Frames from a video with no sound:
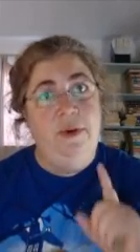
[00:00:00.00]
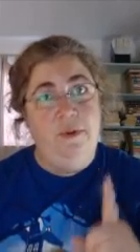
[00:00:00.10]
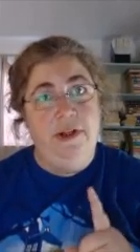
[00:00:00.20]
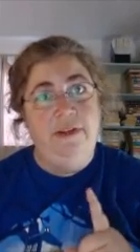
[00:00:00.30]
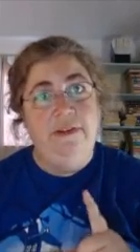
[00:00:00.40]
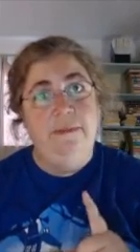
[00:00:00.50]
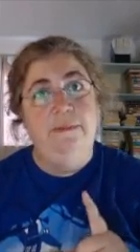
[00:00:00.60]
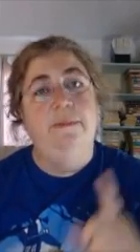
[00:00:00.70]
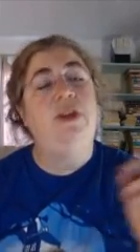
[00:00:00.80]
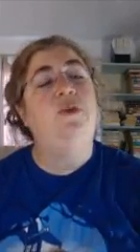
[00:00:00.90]
win once,
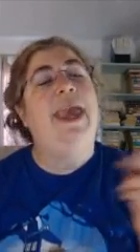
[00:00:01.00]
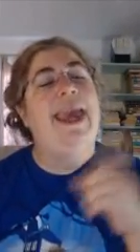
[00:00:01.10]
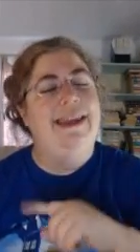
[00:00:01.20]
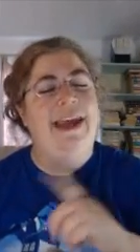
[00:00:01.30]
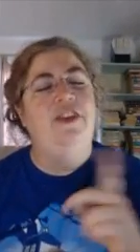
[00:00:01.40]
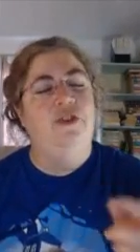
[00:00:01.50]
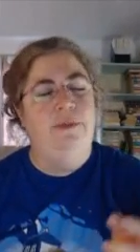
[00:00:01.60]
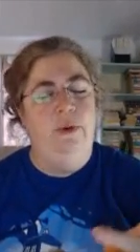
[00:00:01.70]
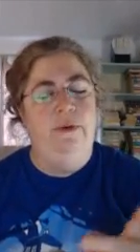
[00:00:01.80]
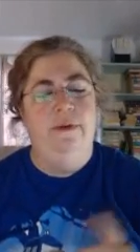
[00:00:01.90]
but you can enter
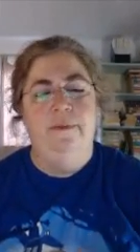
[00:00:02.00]
both.